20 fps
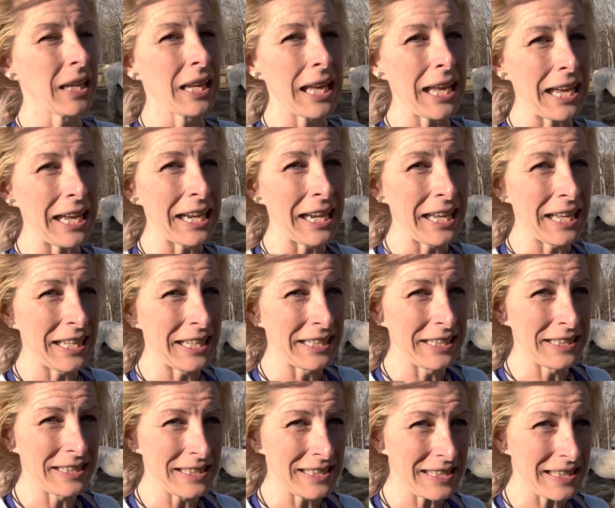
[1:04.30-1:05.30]

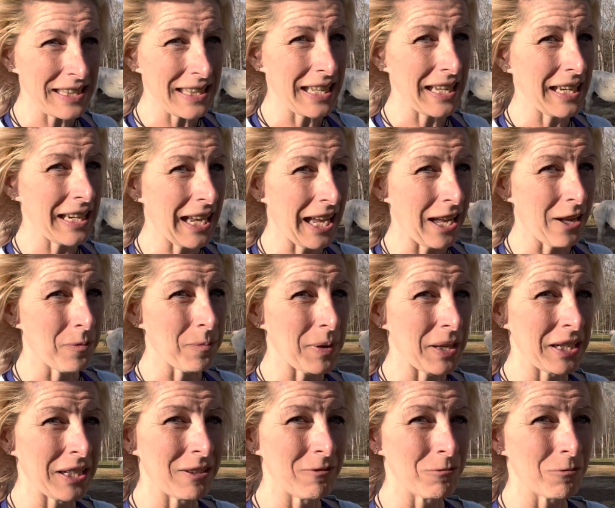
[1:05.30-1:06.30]
and they have
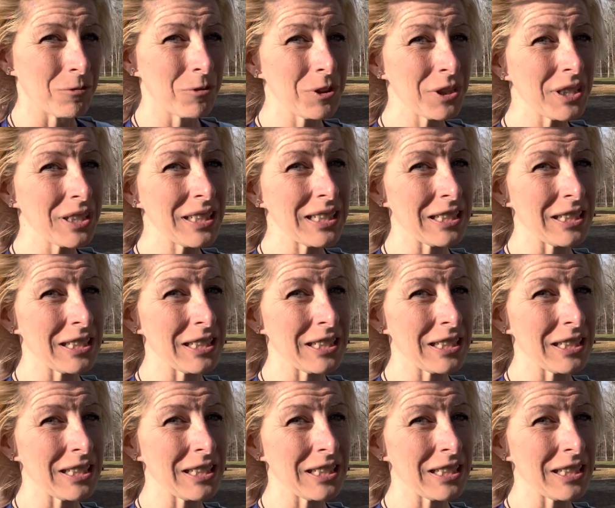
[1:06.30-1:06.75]
been really